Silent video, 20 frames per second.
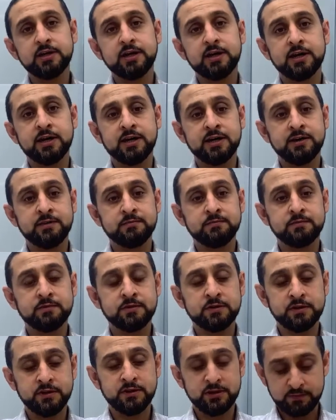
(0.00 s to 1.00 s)

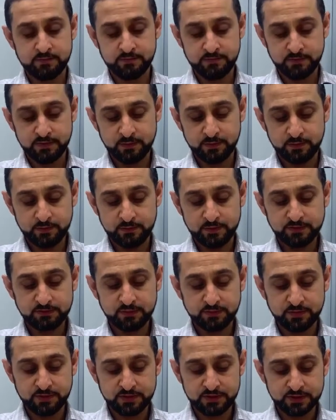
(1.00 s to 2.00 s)
The Mr.
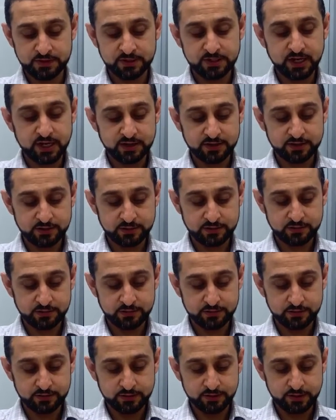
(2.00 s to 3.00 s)
and Mrs.
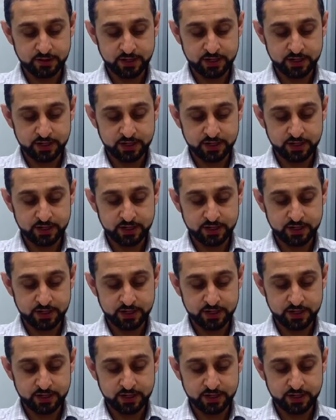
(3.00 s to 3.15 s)
Catton